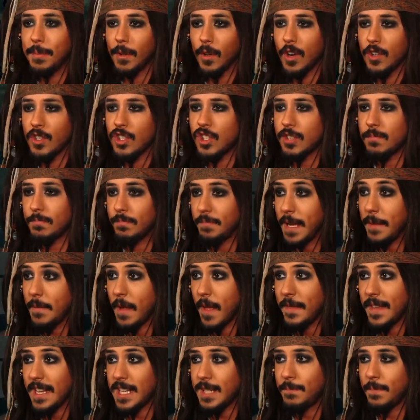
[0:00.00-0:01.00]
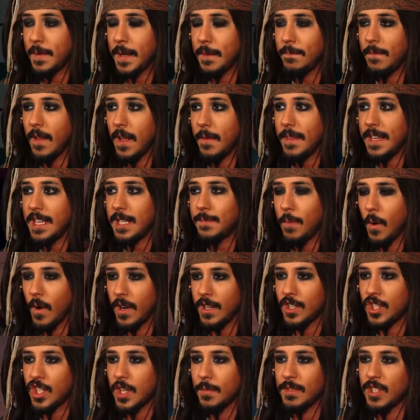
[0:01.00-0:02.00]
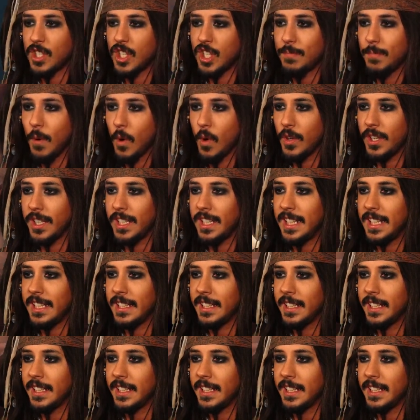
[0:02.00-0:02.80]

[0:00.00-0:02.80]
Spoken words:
are on at this point, someone's spawning in.